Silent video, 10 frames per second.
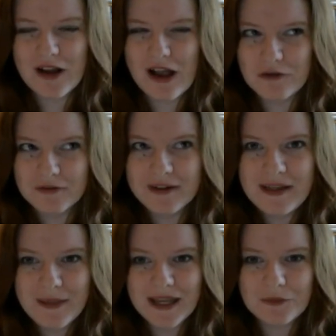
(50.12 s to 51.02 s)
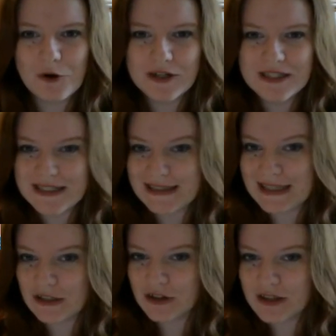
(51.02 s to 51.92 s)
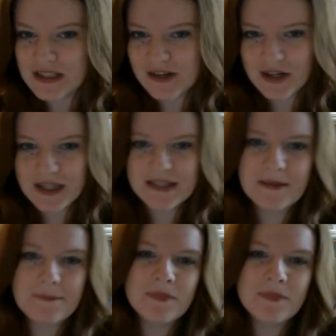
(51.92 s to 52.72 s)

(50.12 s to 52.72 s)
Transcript: a really big importance later in the series.